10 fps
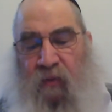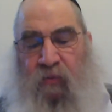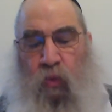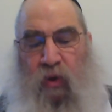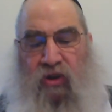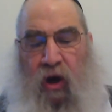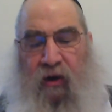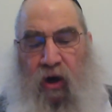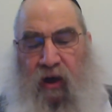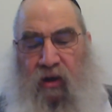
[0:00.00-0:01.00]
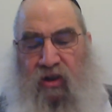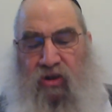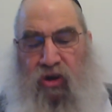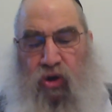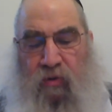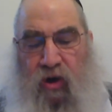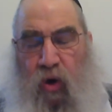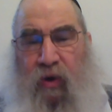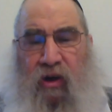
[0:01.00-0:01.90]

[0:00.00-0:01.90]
And which kind of oil does the tumah go in?